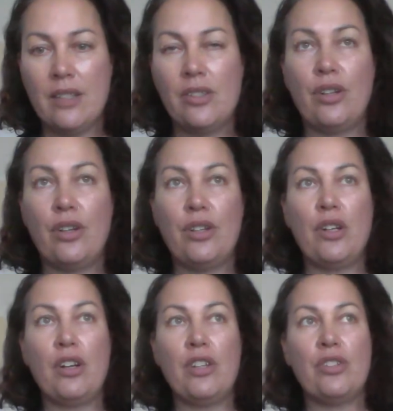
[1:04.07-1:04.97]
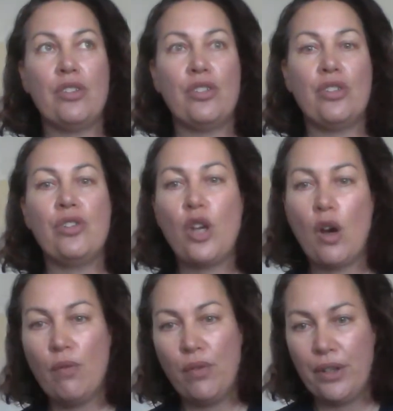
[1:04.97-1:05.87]
so it's not too
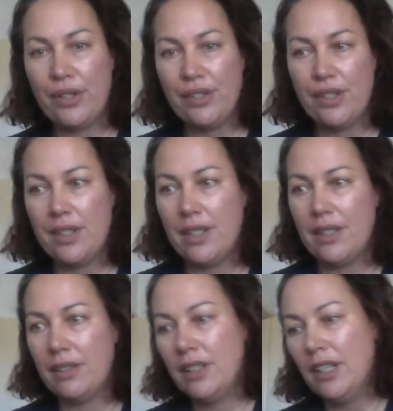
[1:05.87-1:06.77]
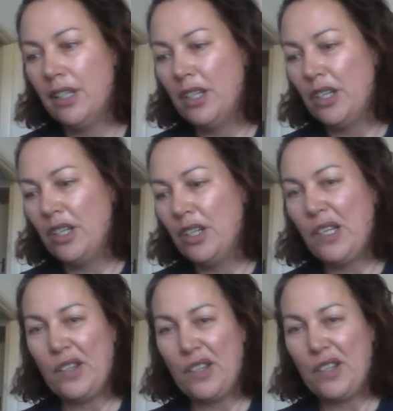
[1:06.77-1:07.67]
convoluted, and
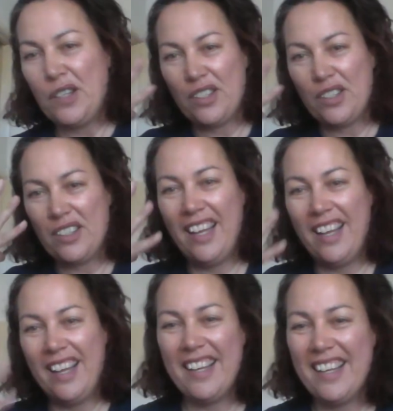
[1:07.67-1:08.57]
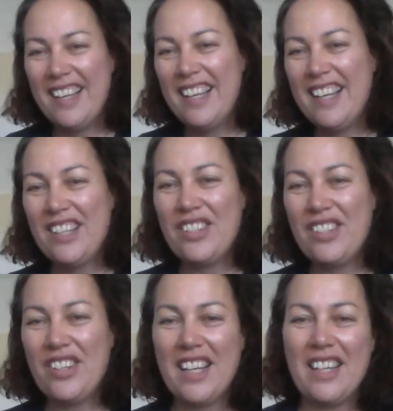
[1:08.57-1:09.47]
you're not
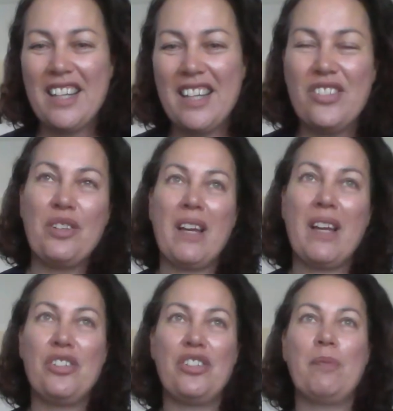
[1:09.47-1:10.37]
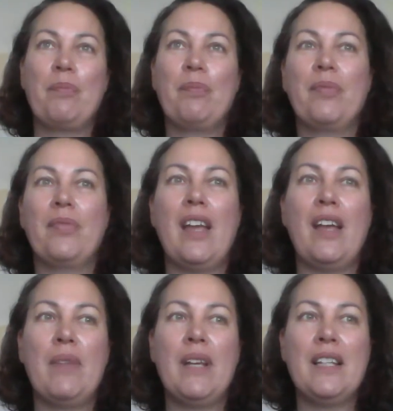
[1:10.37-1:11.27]
sort of getting too much
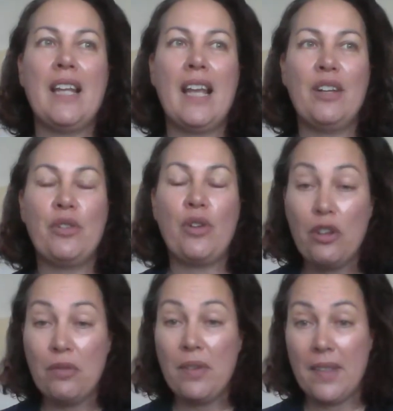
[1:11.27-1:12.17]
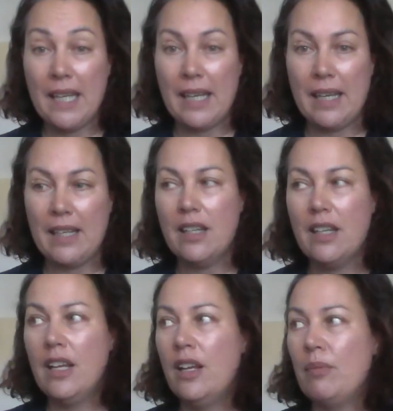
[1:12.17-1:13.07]
in your head or overthinking it,
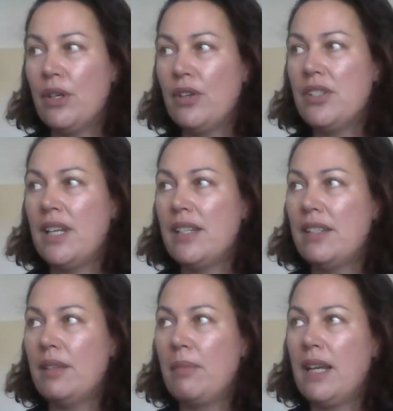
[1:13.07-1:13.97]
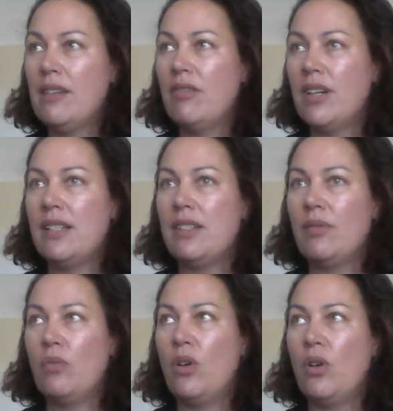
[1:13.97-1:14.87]
because that's the main
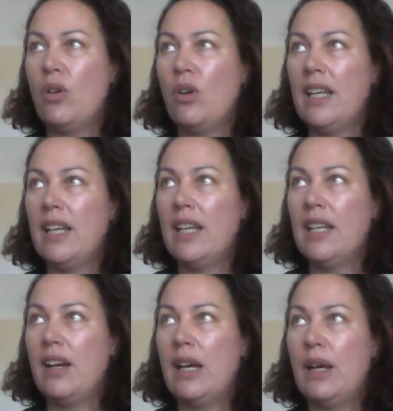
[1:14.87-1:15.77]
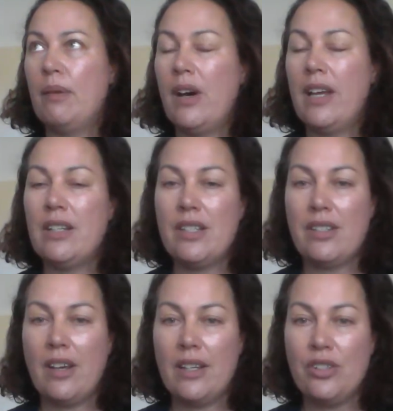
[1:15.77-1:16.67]
reason why I
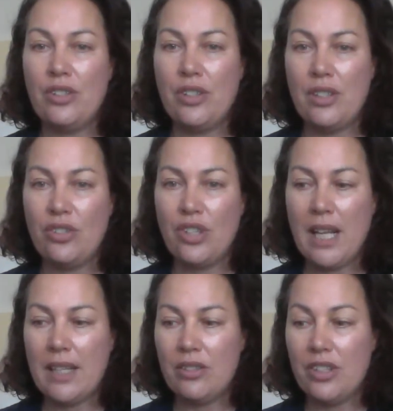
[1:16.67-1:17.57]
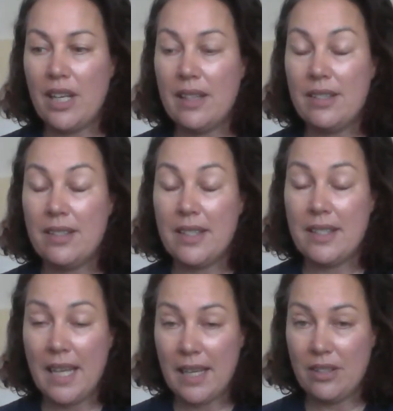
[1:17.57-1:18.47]
decided to do this challenge. And this is the
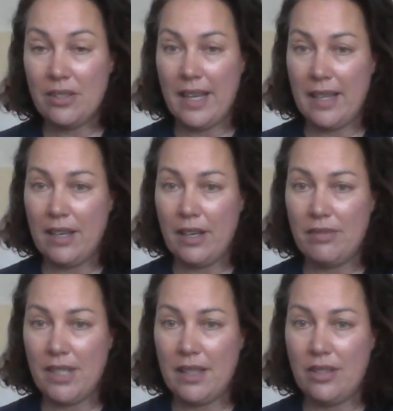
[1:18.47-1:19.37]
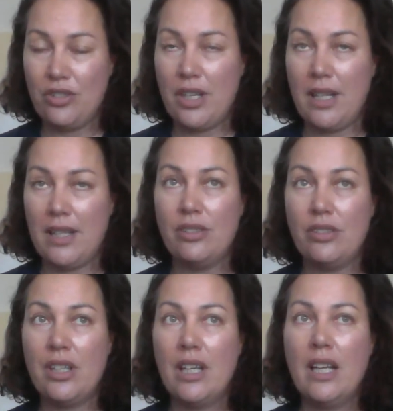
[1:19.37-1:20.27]
second year that I've done this
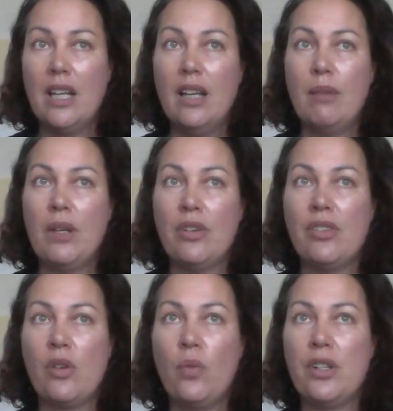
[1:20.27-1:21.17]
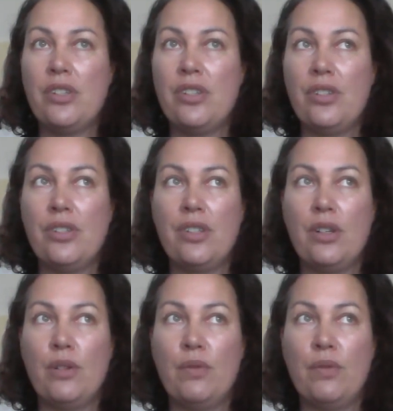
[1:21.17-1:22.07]
challenge, because I wanted to
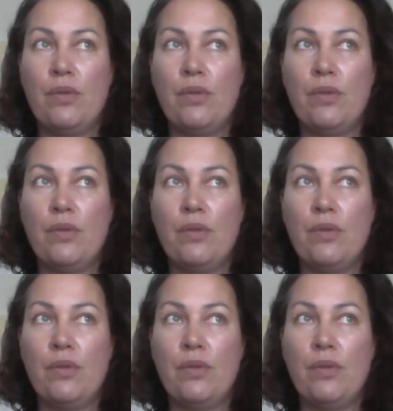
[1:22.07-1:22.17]
sort of